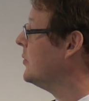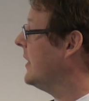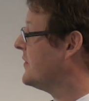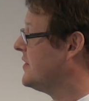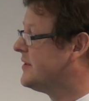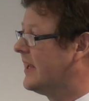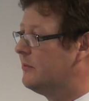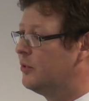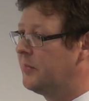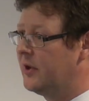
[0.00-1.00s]
We have
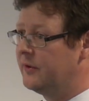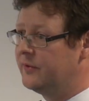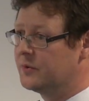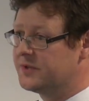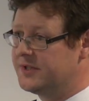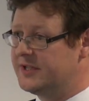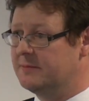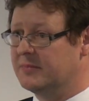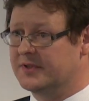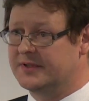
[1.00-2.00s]
sustainable biofuels and
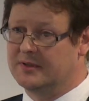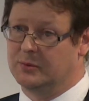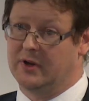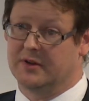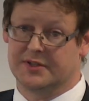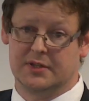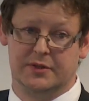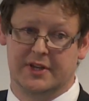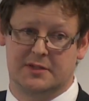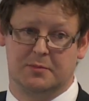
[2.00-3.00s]
timbers that we are in so
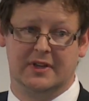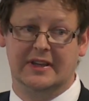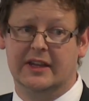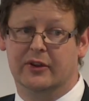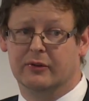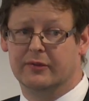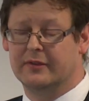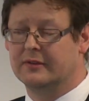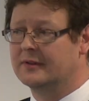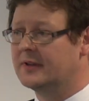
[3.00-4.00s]
desperate need
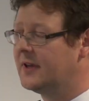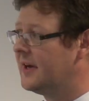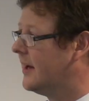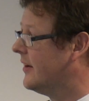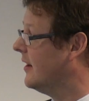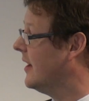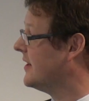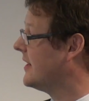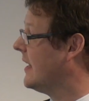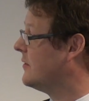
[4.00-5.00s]
of at
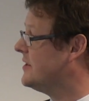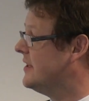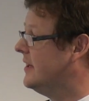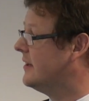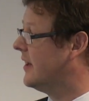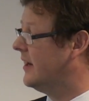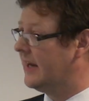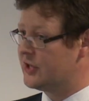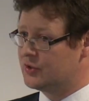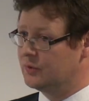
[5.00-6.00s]
a county and a
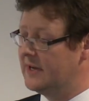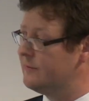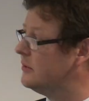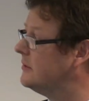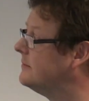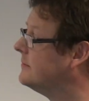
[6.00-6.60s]
national level.